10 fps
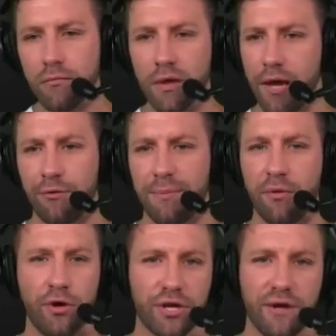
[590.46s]
and would be
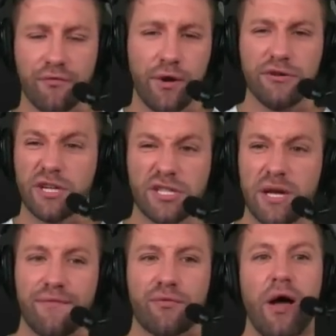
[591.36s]
willing to give the Raiders like a
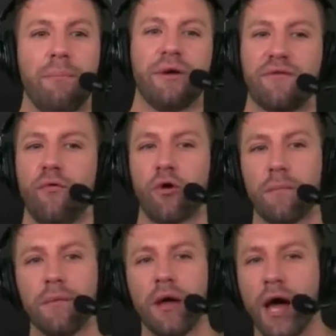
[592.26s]
seventh round pick for
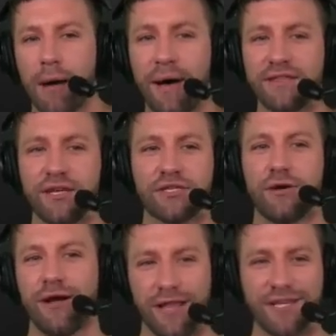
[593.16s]
him. How about this,
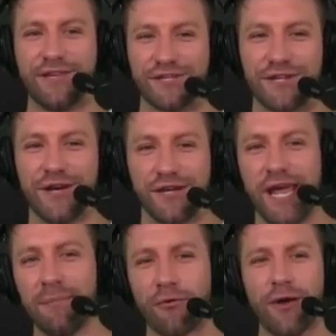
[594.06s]
though? I like this.
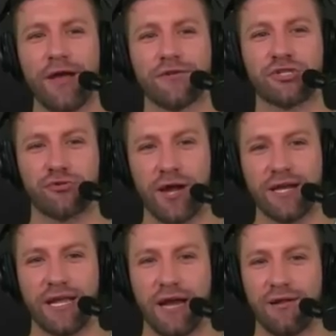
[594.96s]
Name a Raiders
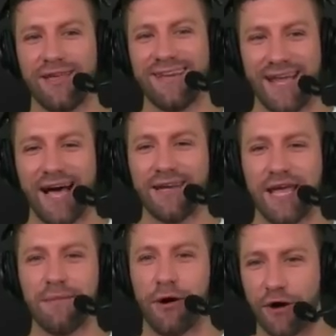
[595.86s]
trade candidate, not
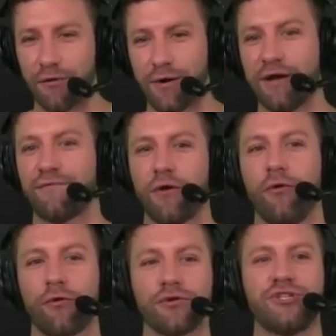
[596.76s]
name Hunter Renfrow
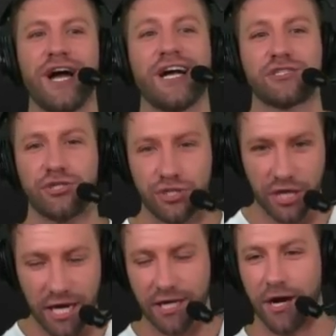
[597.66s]
or Josh
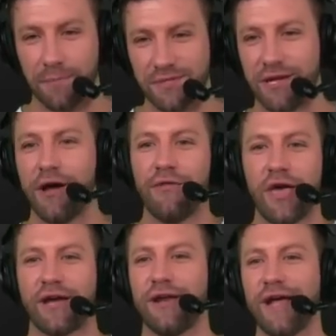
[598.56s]
Jacobs,
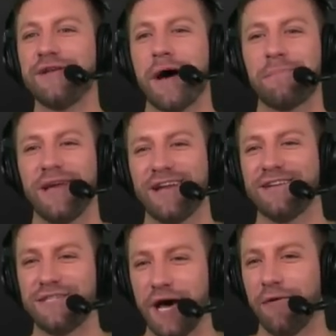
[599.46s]
that could end up
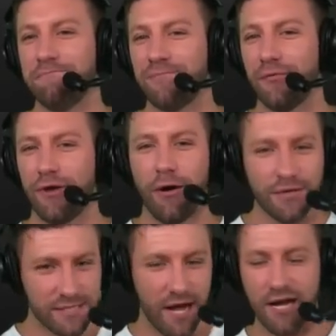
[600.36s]
getting dealt. We
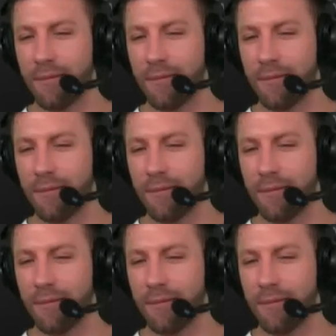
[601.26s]
always talk